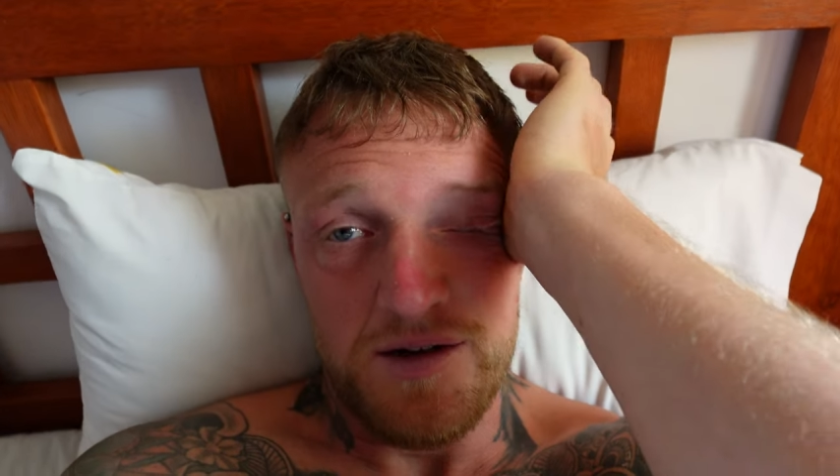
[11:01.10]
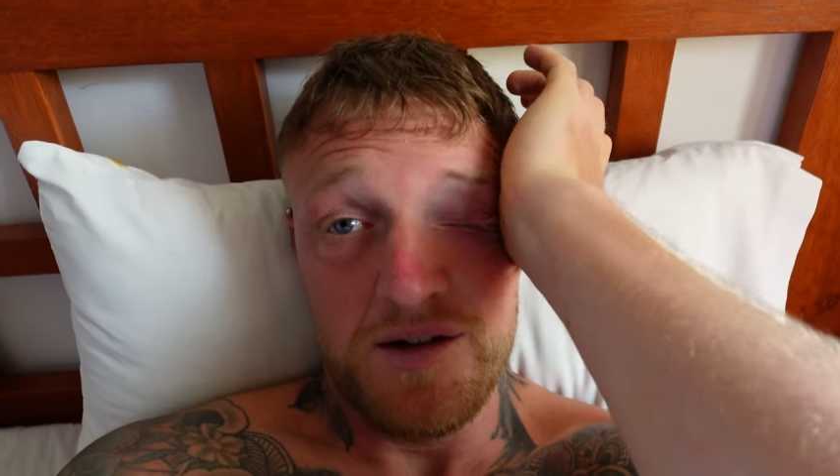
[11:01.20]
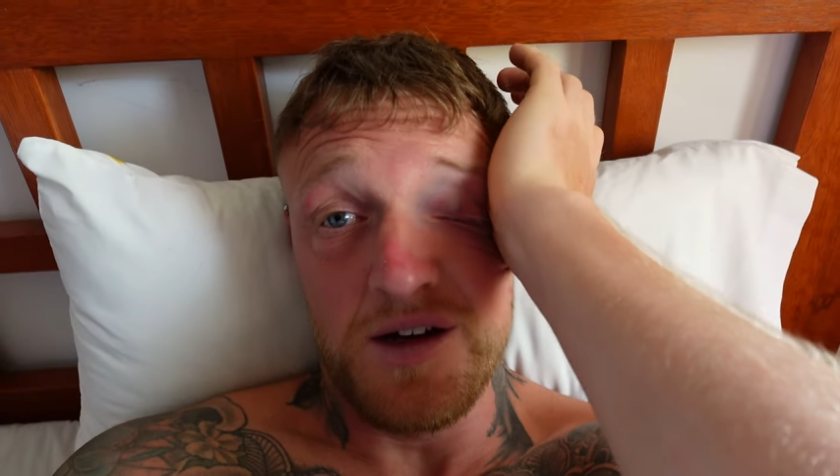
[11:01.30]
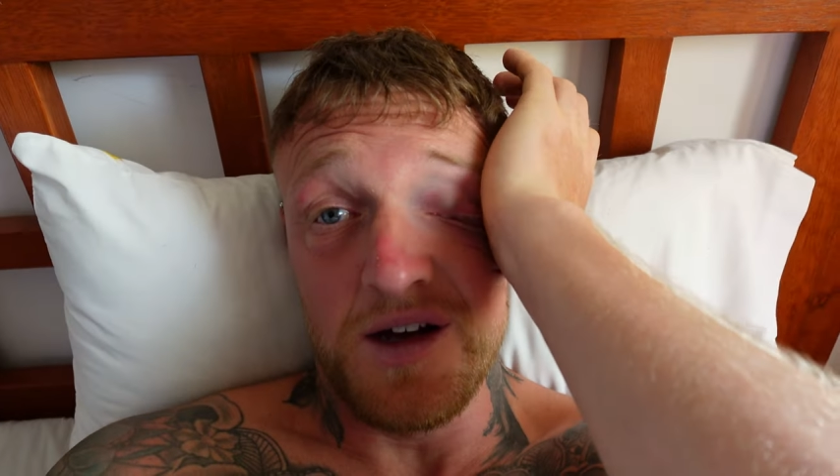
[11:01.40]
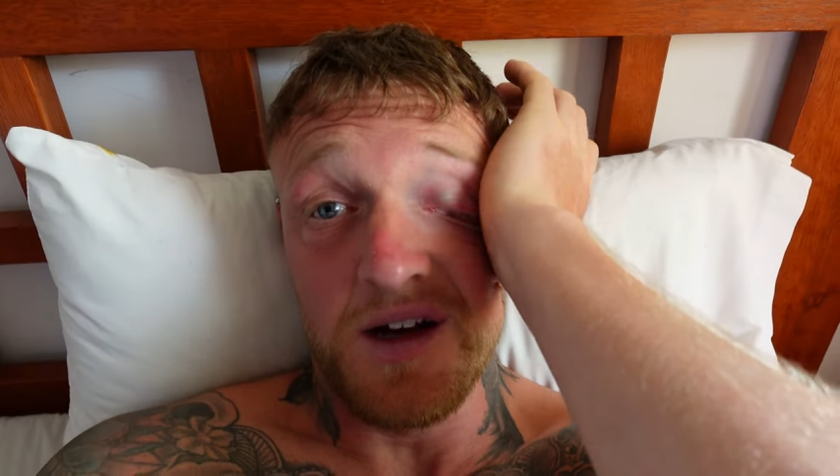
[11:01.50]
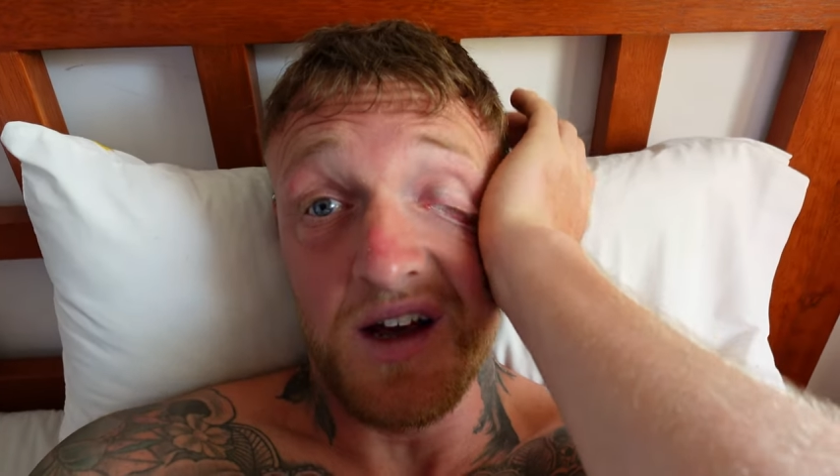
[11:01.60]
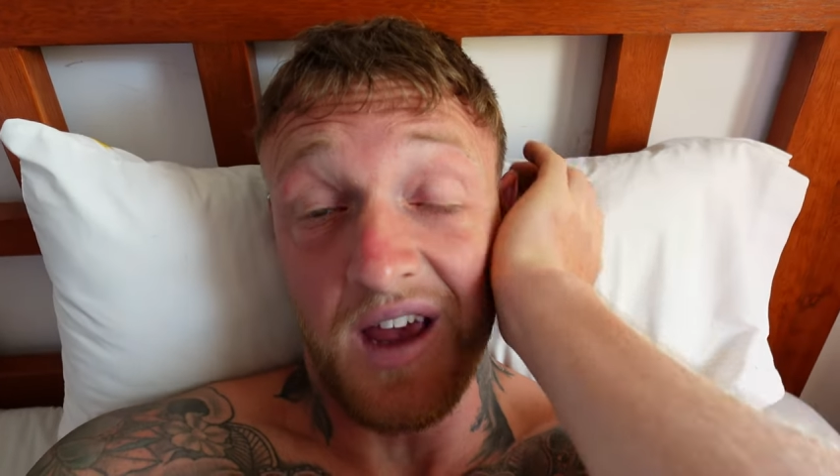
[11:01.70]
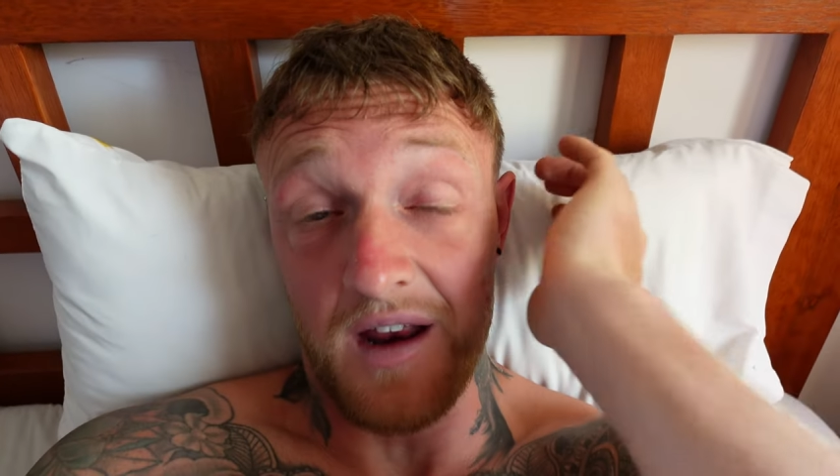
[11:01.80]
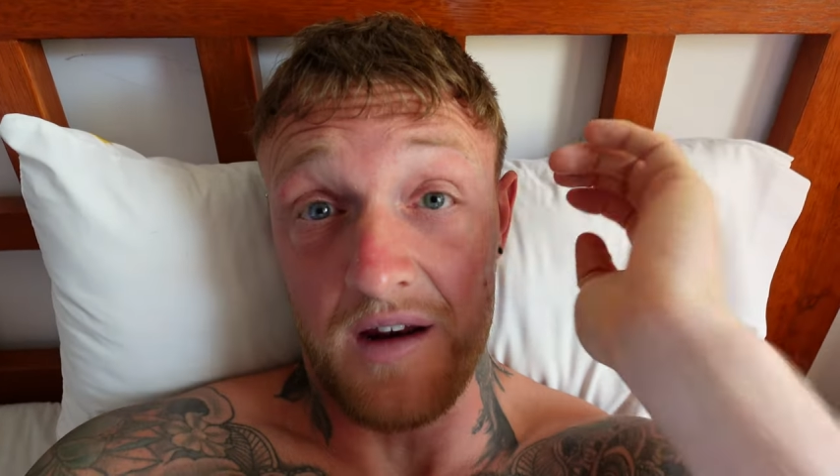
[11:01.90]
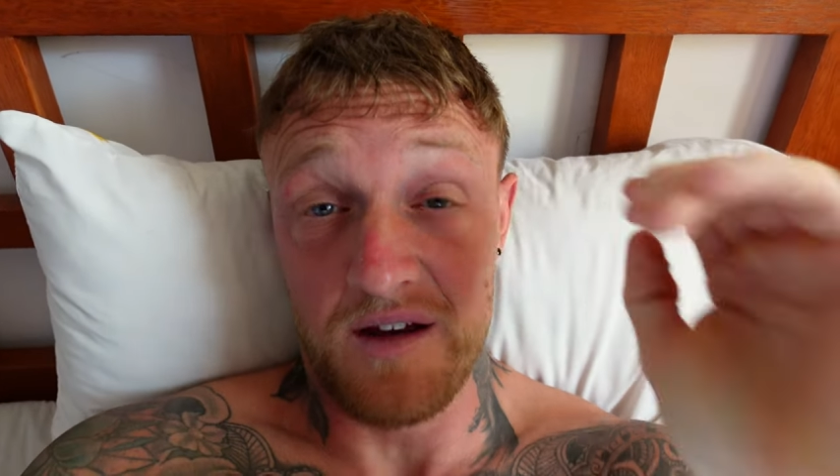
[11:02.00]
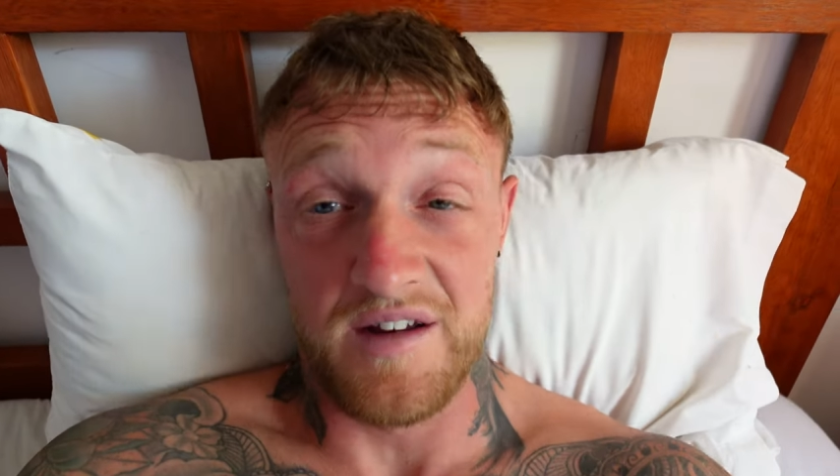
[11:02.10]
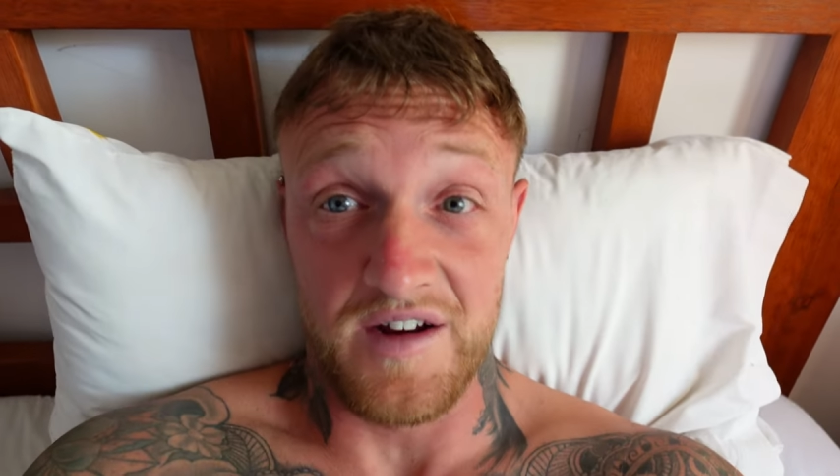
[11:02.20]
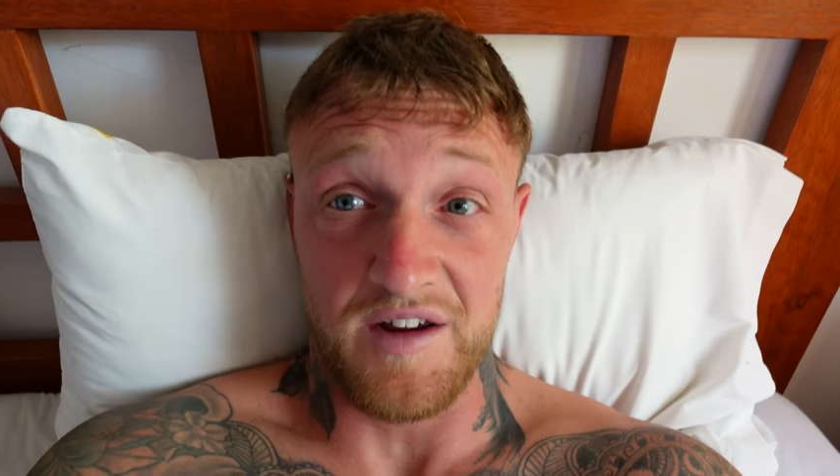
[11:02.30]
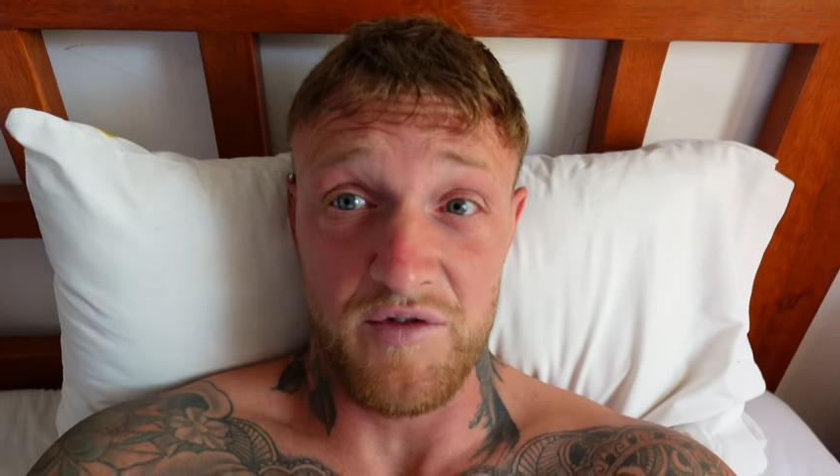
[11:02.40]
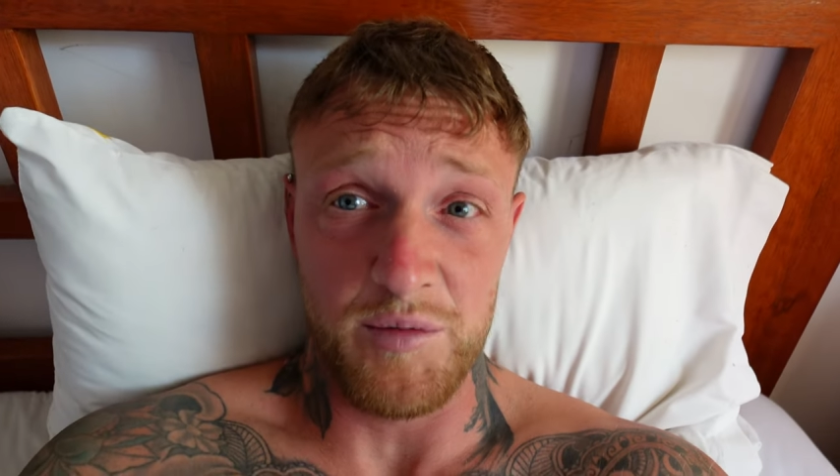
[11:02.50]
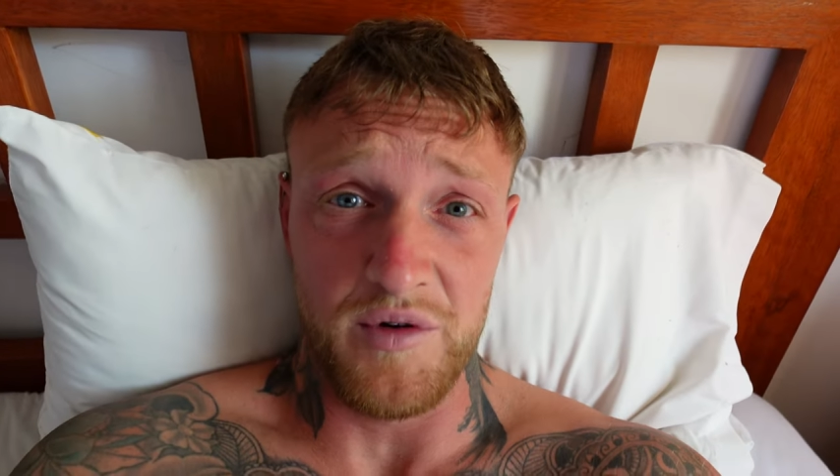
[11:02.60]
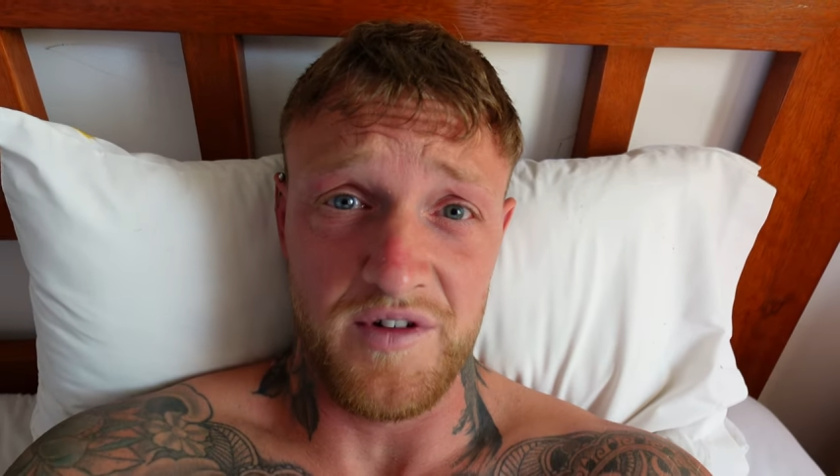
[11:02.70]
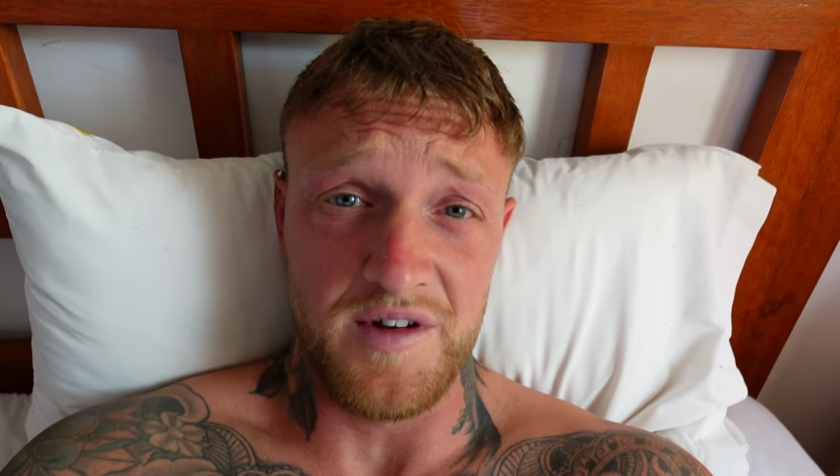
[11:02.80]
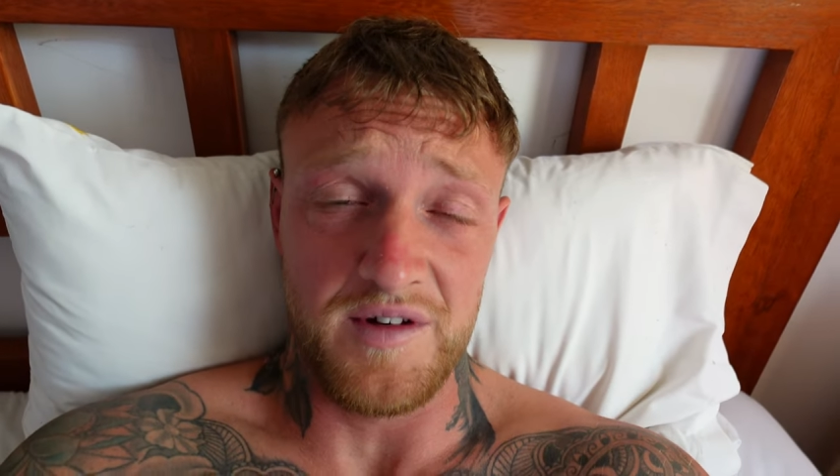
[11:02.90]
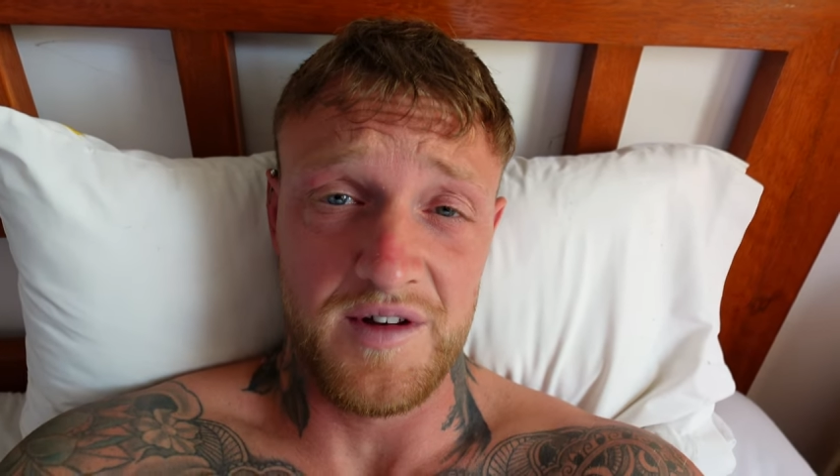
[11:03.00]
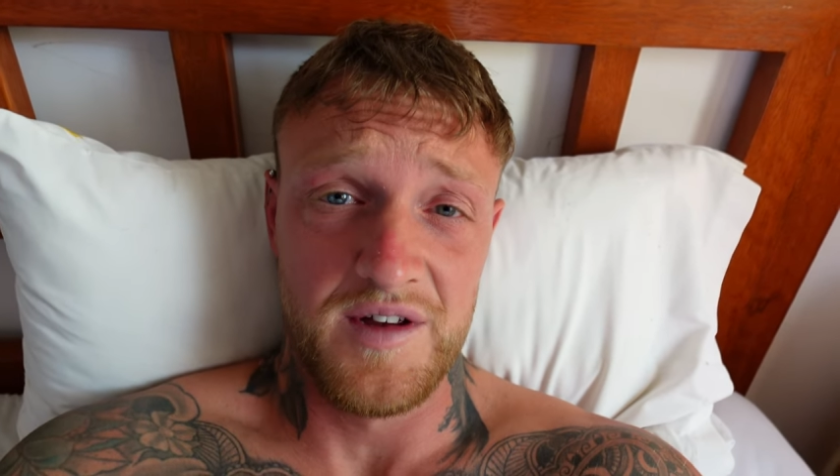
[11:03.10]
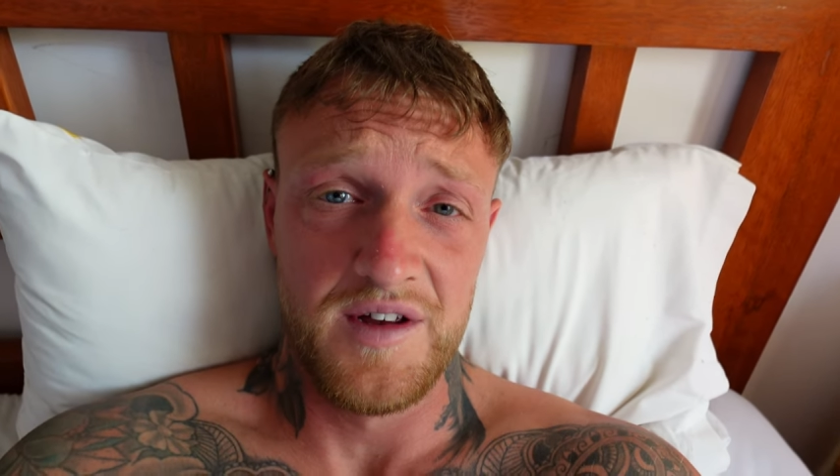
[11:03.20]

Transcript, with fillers: Yeah, again, I get food poisoning.